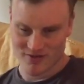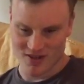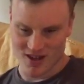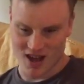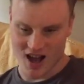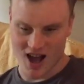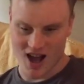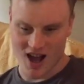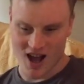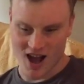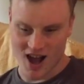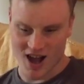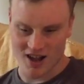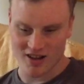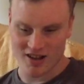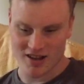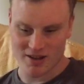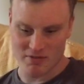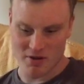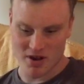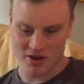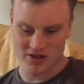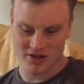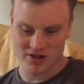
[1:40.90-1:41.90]
I
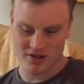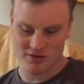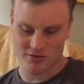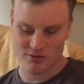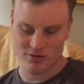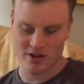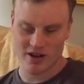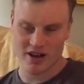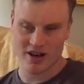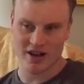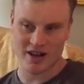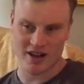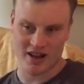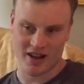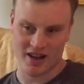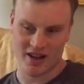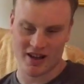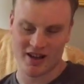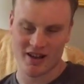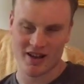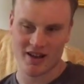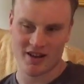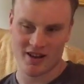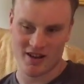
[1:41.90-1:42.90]
like about this
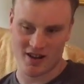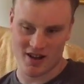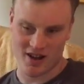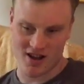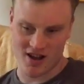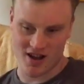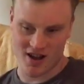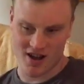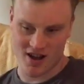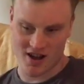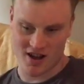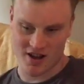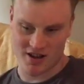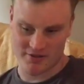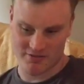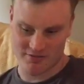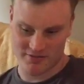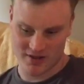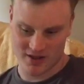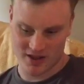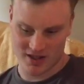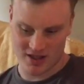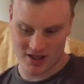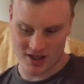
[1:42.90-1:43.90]
reading
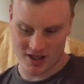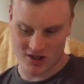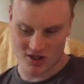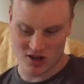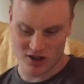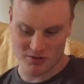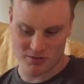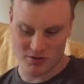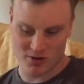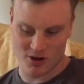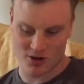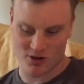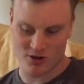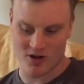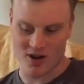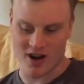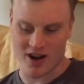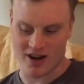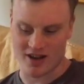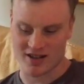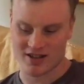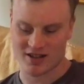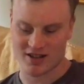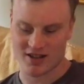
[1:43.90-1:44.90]
is that it talks about
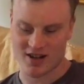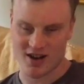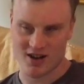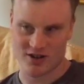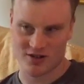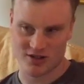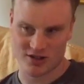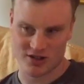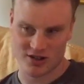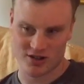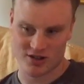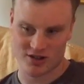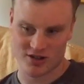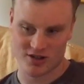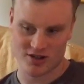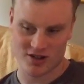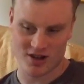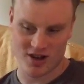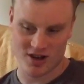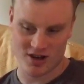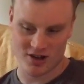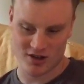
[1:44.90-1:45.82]
grace and how Jesus